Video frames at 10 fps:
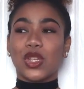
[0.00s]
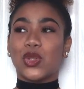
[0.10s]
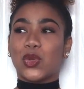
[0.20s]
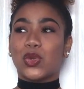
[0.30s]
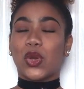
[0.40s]

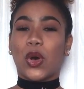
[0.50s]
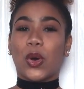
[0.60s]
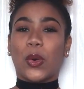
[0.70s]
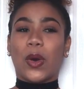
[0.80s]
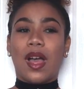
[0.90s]

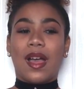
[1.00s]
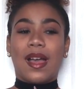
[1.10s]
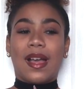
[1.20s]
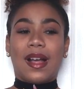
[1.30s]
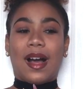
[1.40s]
So
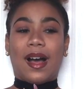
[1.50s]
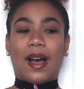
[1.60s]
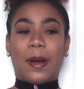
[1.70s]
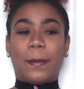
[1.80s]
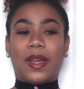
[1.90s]

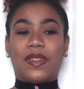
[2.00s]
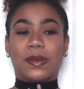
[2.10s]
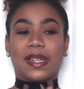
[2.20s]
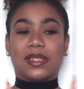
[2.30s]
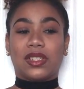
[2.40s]
there
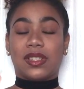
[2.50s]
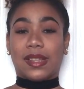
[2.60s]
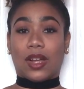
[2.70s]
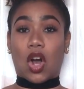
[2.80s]
was actually this like